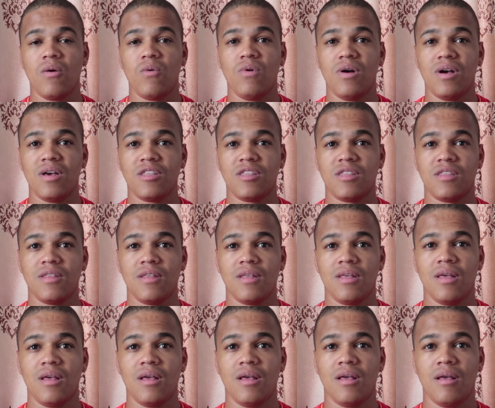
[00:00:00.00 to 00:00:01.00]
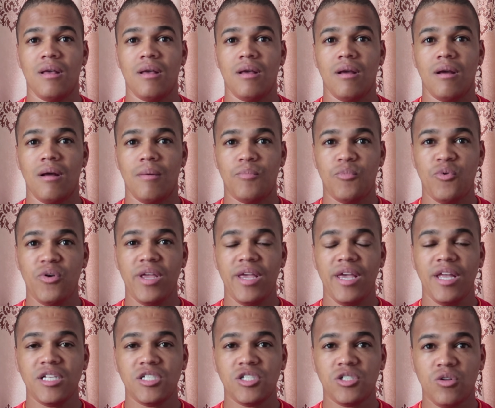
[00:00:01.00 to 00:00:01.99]
with a
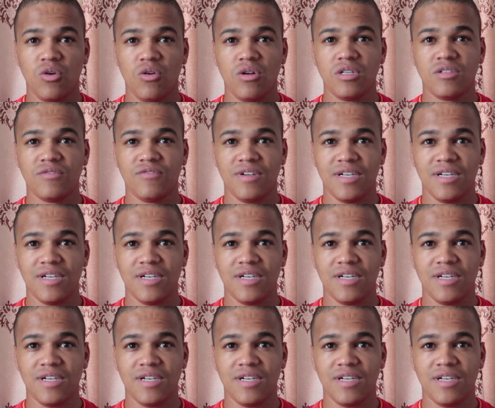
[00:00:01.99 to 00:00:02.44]
pre-installed